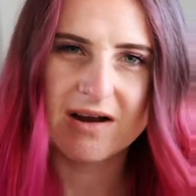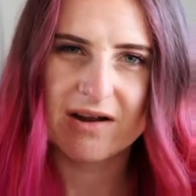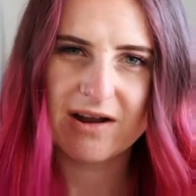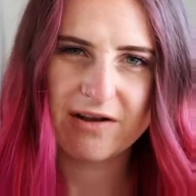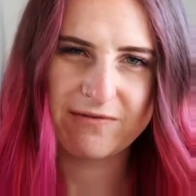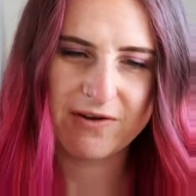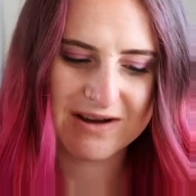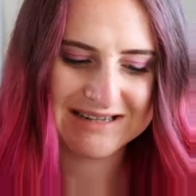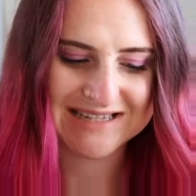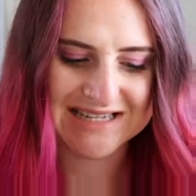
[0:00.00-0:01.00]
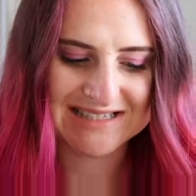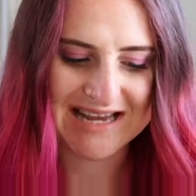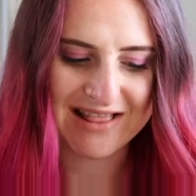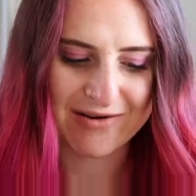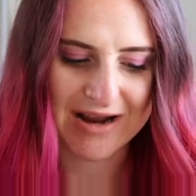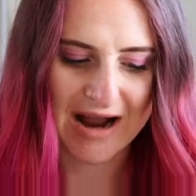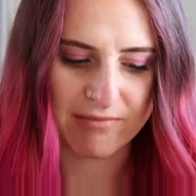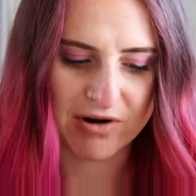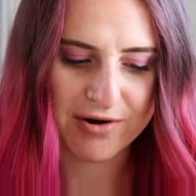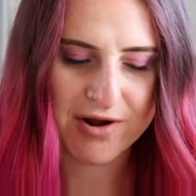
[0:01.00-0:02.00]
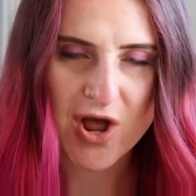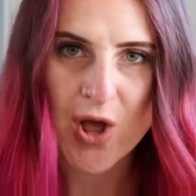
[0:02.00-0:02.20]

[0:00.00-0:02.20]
I don't know if you can see it on camera,